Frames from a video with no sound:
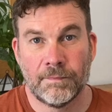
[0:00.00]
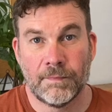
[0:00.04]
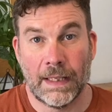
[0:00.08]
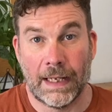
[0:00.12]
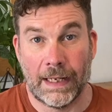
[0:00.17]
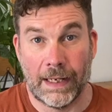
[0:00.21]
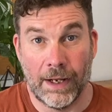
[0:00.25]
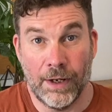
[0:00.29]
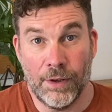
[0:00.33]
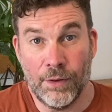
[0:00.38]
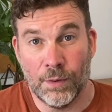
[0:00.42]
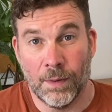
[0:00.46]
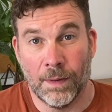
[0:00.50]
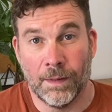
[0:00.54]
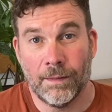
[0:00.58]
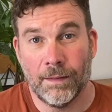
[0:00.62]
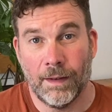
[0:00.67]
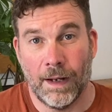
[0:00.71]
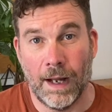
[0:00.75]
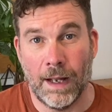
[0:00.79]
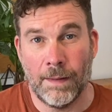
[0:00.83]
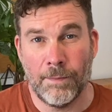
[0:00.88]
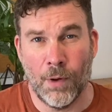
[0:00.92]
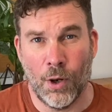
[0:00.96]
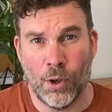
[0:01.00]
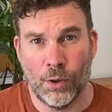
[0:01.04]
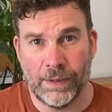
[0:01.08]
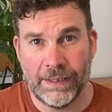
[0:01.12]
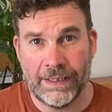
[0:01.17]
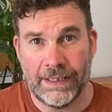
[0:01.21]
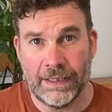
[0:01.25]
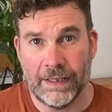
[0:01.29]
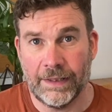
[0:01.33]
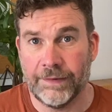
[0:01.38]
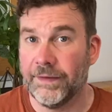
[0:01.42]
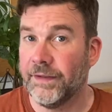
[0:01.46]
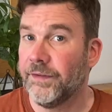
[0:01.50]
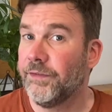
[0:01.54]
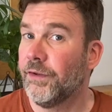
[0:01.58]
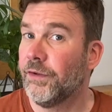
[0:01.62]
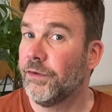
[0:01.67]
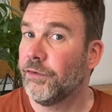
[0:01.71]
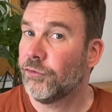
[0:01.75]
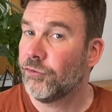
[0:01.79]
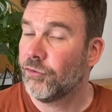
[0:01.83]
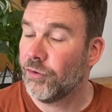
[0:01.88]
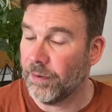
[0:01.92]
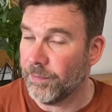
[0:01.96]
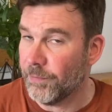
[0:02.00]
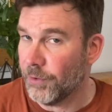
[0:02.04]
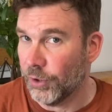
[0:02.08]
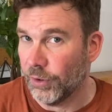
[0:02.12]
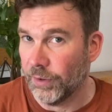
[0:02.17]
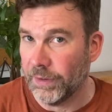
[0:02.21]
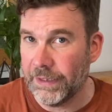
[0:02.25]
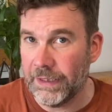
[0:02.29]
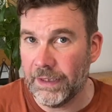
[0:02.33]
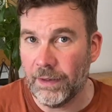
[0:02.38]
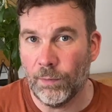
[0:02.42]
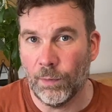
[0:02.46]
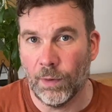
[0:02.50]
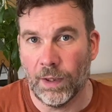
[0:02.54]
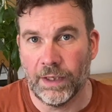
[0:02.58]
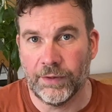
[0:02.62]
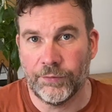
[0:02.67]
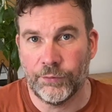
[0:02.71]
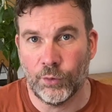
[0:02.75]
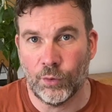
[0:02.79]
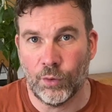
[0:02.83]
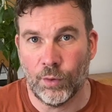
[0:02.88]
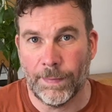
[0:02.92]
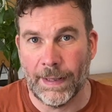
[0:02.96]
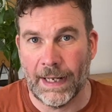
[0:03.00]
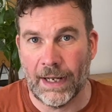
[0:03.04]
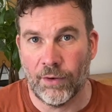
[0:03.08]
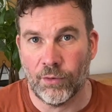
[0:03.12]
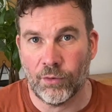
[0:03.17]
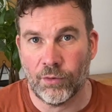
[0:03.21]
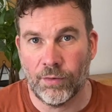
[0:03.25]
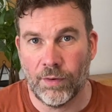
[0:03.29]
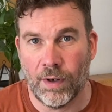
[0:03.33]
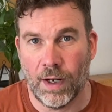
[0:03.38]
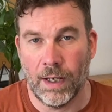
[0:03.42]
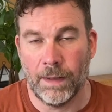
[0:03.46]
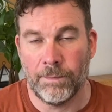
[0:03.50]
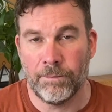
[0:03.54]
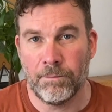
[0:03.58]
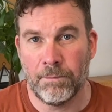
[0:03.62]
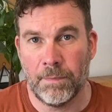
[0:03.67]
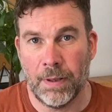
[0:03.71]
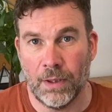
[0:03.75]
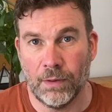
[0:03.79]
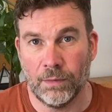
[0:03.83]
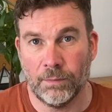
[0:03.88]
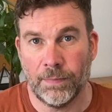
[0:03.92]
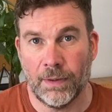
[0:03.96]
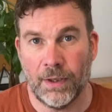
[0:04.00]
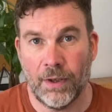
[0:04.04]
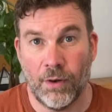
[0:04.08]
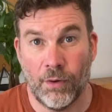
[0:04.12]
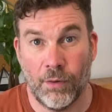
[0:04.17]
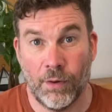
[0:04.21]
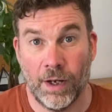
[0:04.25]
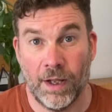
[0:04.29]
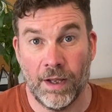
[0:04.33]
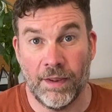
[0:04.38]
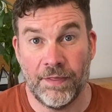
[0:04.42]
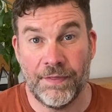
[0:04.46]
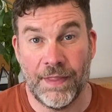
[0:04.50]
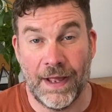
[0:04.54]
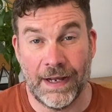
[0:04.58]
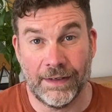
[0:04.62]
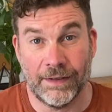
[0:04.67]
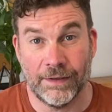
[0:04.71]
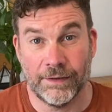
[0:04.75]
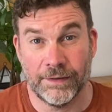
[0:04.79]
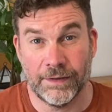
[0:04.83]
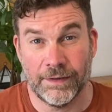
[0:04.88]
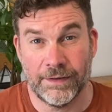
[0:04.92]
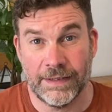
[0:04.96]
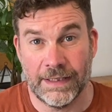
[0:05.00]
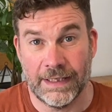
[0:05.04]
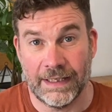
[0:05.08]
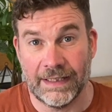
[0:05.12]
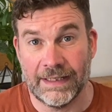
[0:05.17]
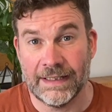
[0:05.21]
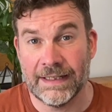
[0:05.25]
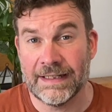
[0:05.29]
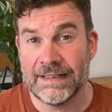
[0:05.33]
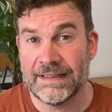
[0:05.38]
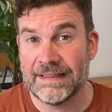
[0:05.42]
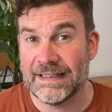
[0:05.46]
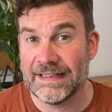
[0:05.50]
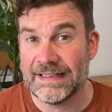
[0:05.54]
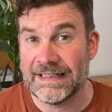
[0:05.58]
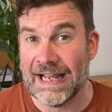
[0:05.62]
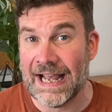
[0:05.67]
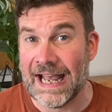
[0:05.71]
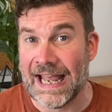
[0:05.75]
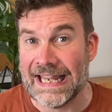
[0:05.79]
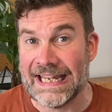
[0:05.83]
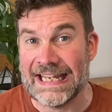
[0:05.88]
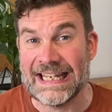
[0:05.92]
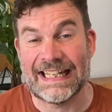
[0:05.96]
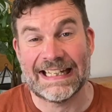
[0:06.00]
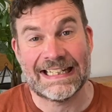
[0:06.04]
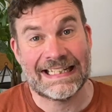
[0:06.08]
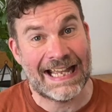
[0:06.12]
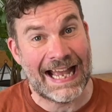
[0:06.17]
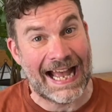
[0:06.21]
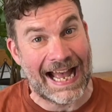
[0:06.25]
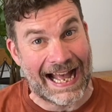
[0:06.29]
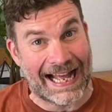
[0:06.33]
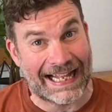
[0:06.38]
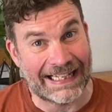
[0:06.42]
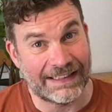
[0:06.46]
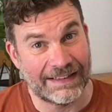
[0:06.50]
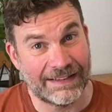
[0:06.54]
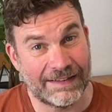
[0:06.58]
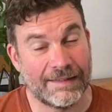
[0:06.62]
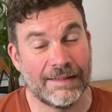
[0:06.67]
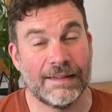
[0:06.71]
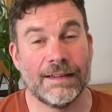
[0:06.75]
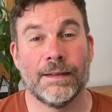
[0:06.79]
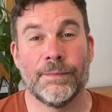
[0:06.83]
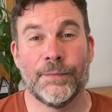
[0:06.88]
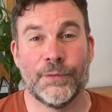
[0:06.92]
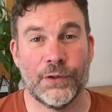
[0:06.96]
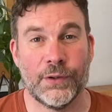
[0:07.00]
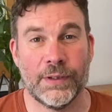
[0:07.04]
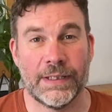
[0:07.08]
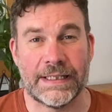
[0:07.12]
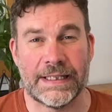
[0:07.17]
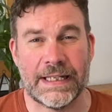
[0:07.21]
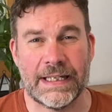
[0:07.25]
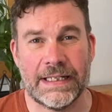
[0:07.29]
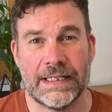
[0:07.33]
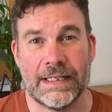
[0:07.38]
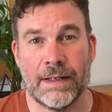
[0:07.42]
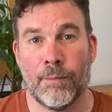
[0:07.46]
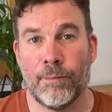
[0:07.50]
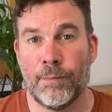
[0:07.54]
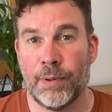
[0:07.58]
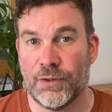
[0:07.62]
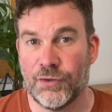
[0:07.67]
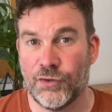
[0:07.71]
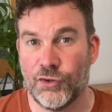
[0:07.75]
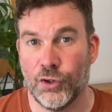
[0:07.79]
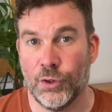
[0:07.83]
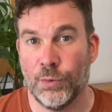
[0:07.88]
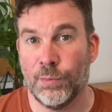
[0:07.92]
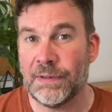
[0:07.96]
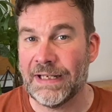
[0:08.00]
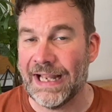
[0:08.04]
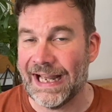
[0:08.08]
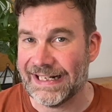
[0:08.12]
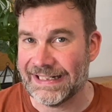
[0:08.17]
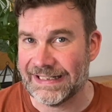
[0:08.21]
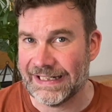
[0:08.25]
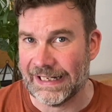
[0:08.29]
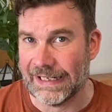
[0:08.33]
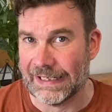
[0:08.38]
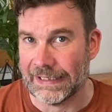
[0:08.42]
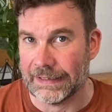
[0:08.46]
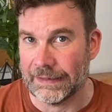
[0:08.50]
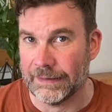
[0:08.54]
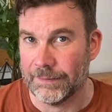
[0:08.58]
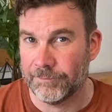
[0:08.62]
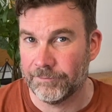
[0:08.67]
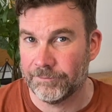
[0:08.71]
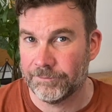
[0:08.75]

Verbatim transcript: Hello, I'm Ollie, and this is CriminOlly, where I talk about crime, pulp, horror, that kind of thing. Today, cats. I'm doing the BookTube cat tag.